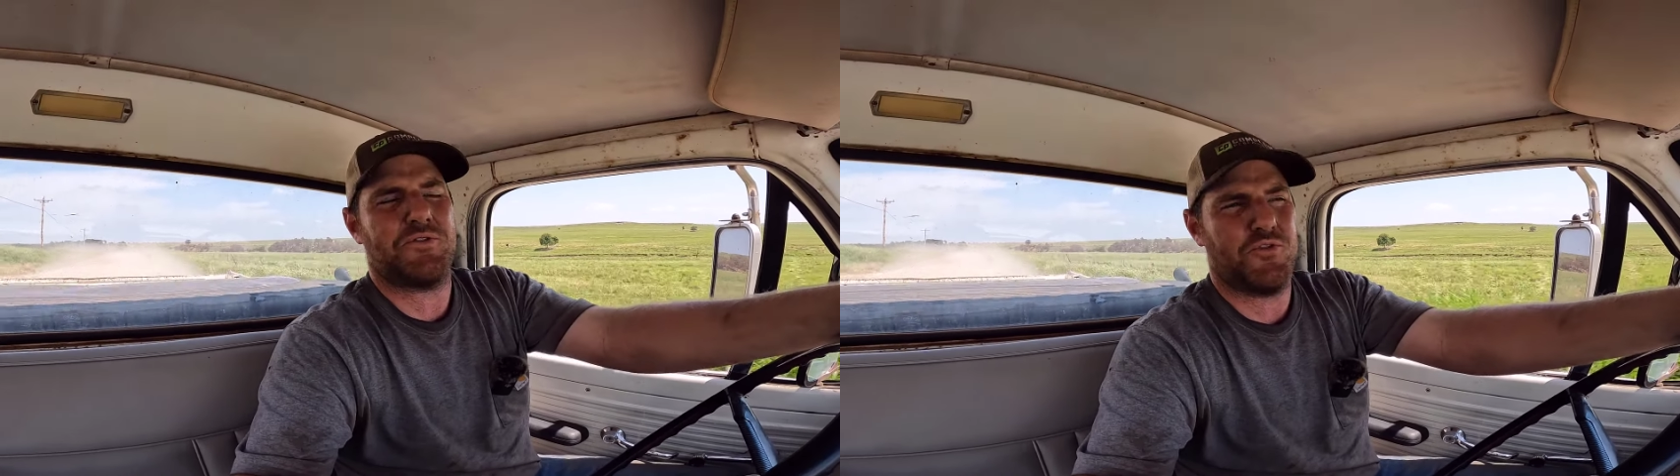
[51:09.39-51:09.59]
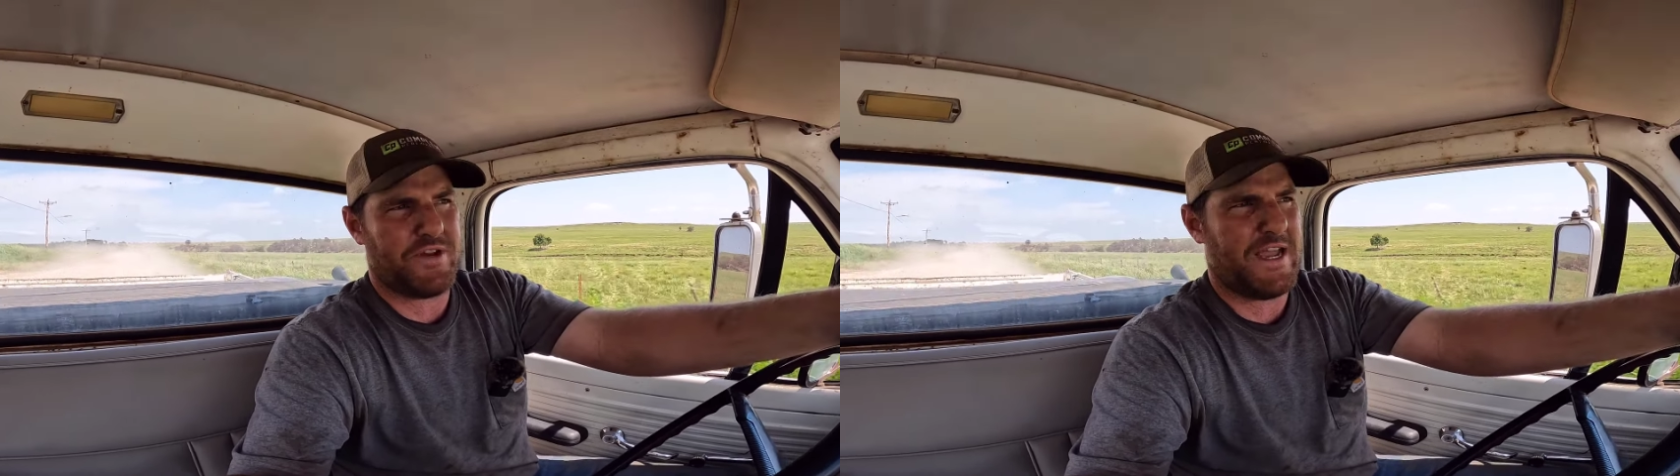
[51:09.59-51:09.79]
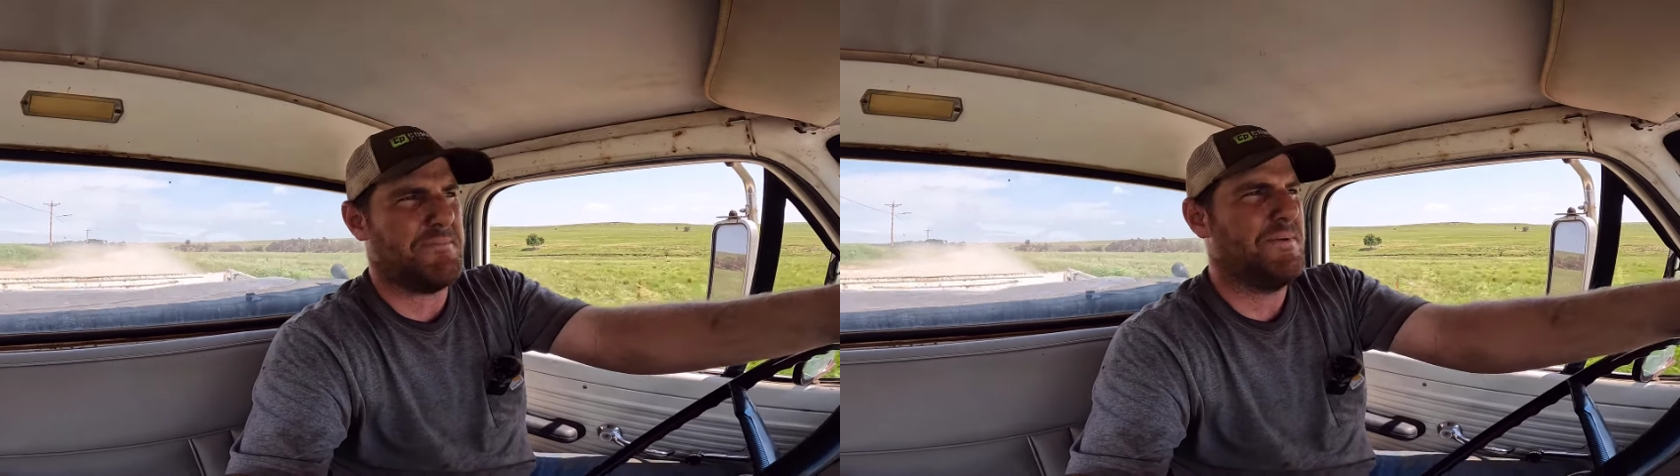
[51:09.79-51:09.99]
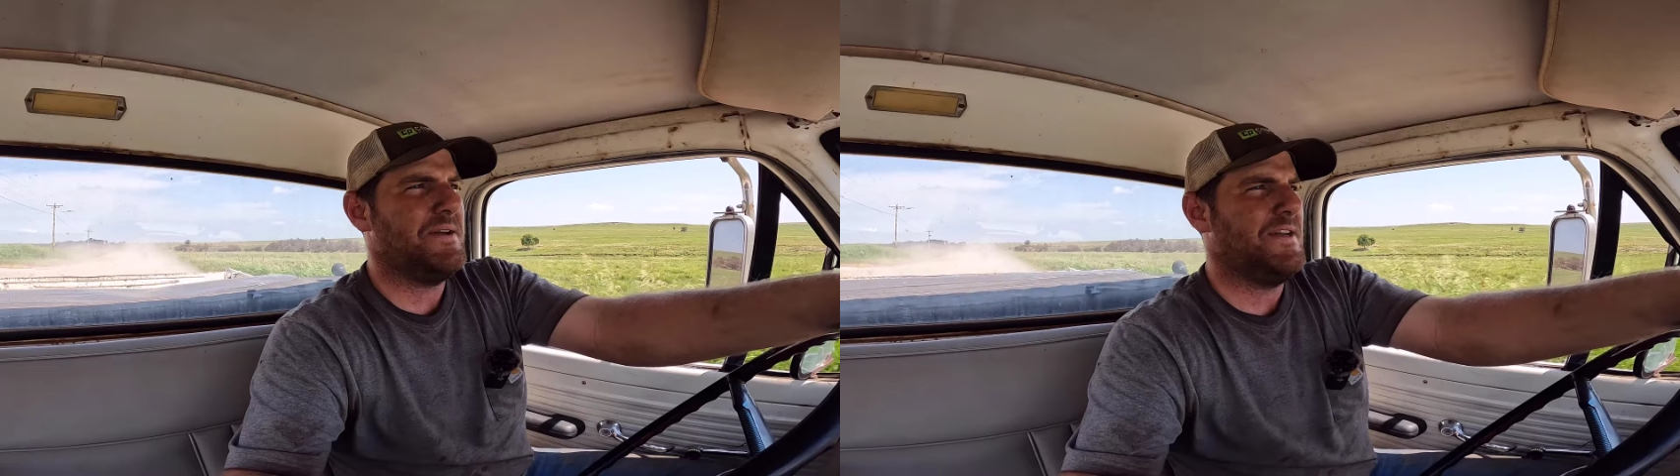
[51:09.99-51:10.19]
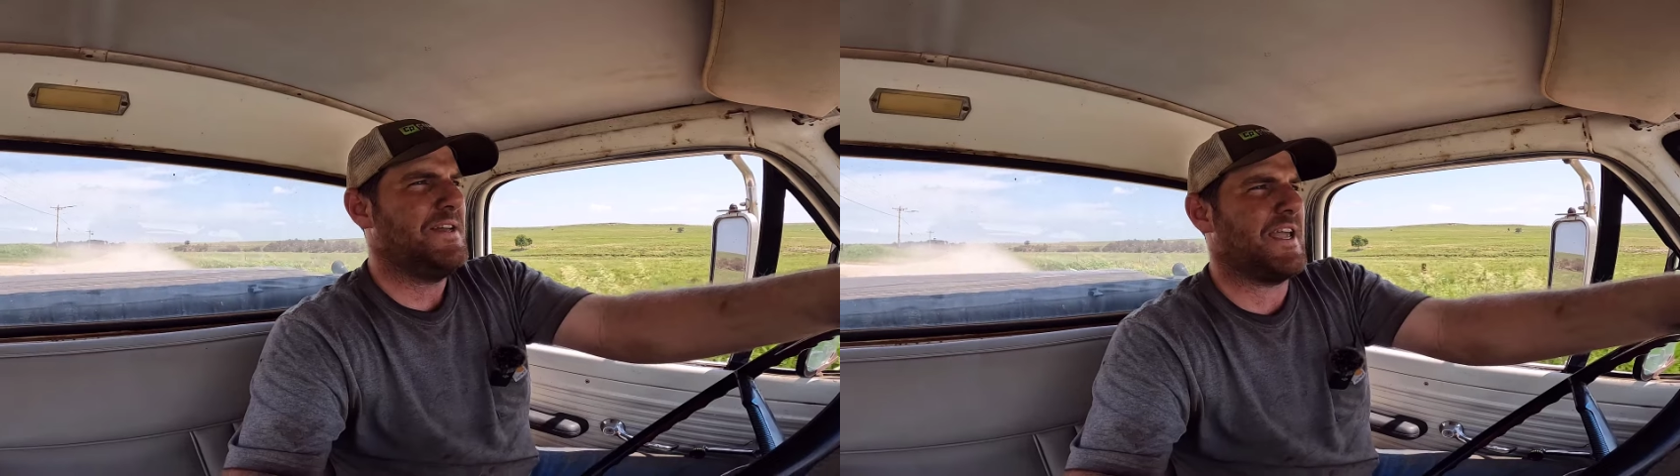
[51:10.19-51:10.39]
crew cab
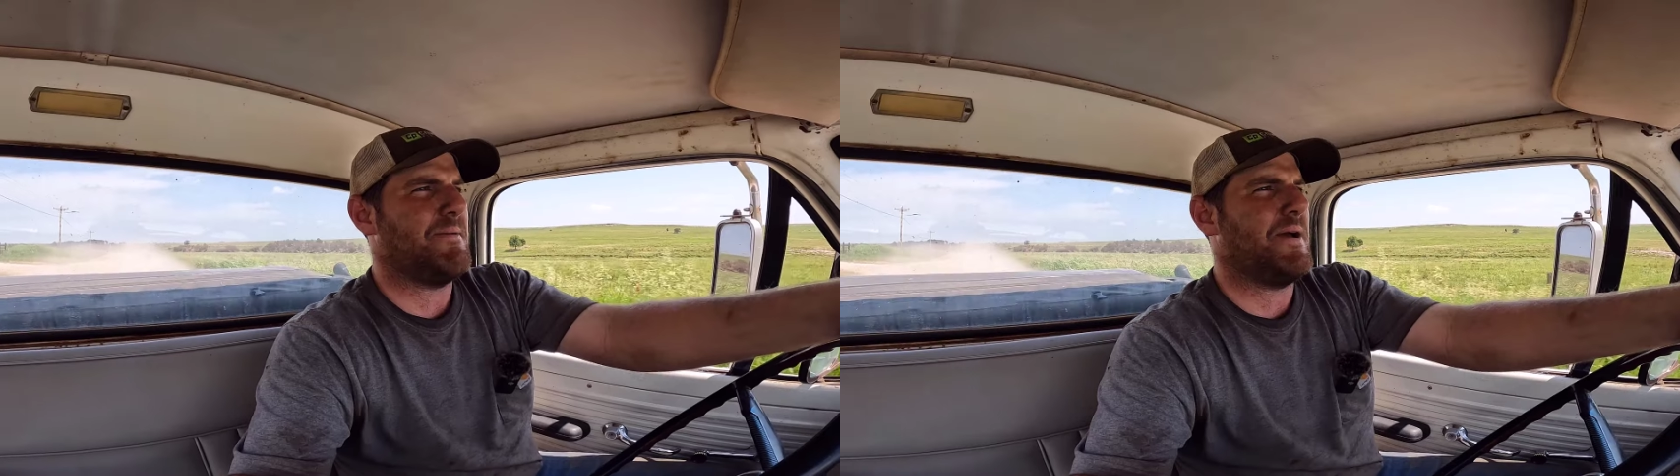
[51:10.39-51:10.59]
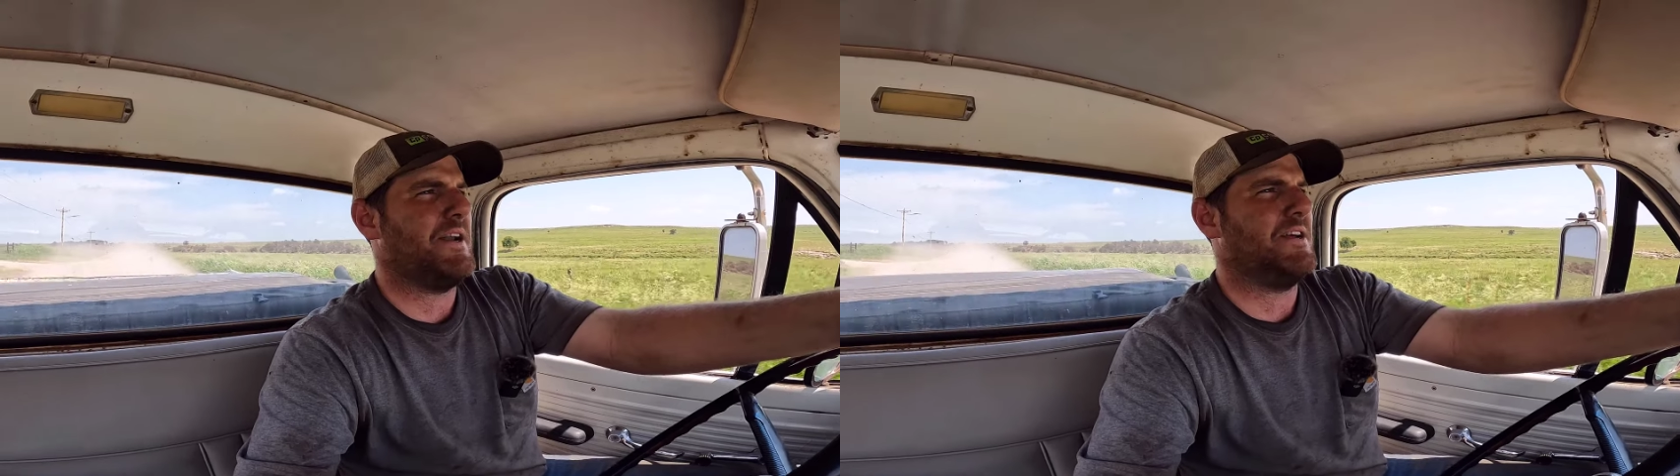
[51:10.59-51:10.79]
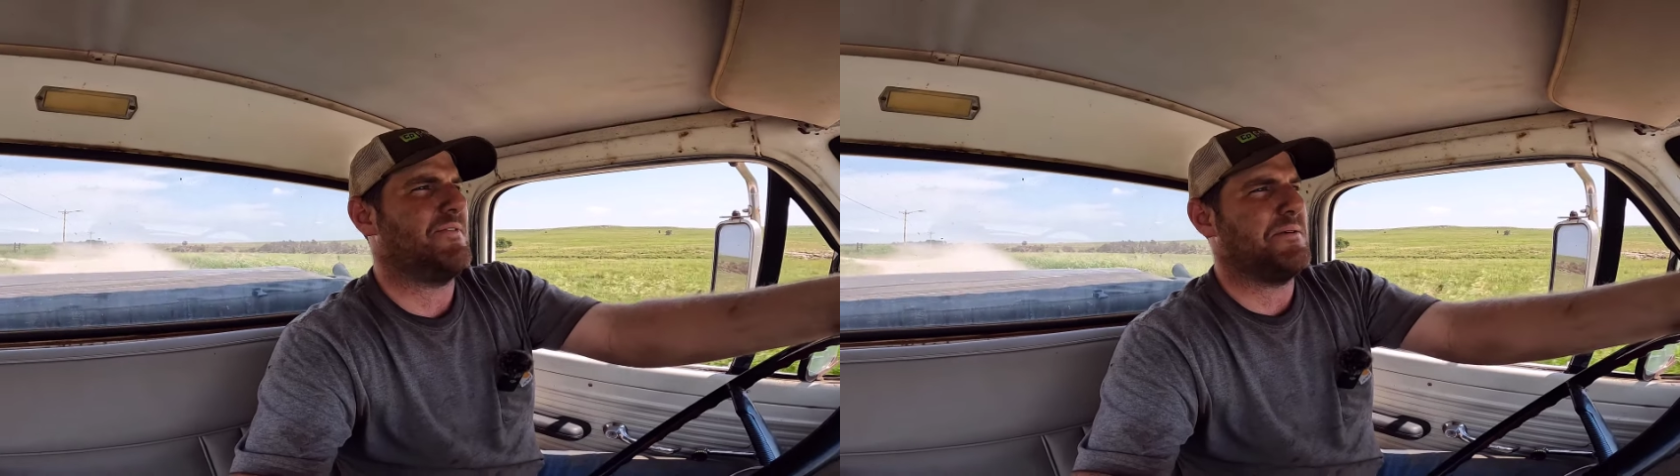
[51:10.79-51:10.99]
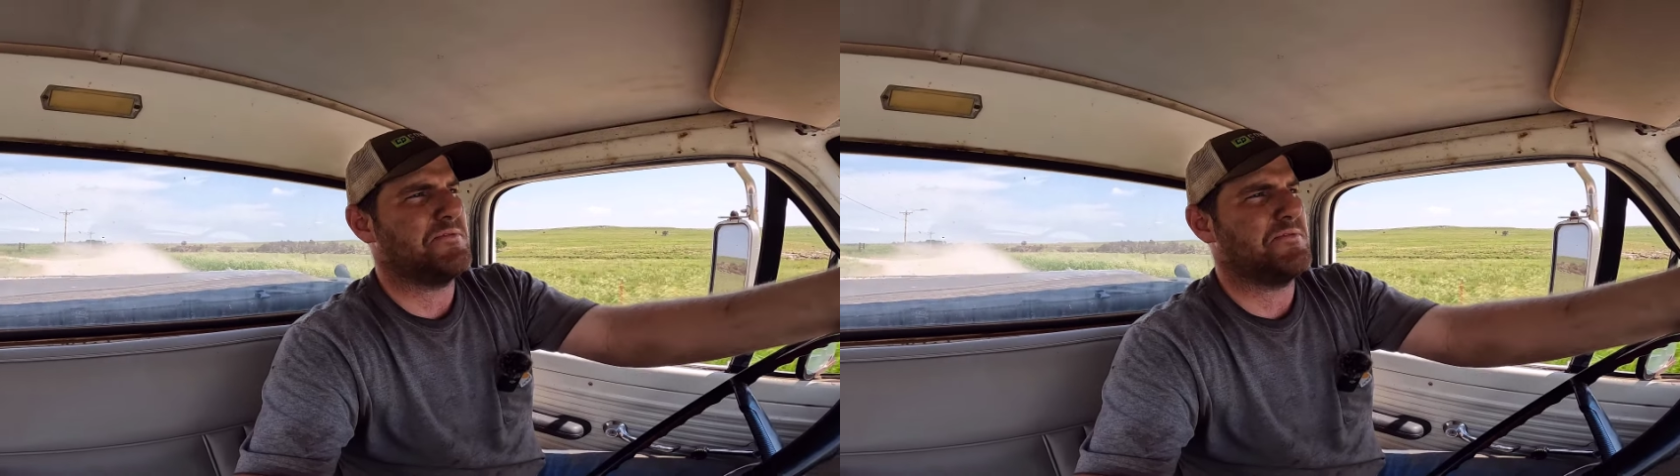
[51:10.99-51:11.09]
came out of.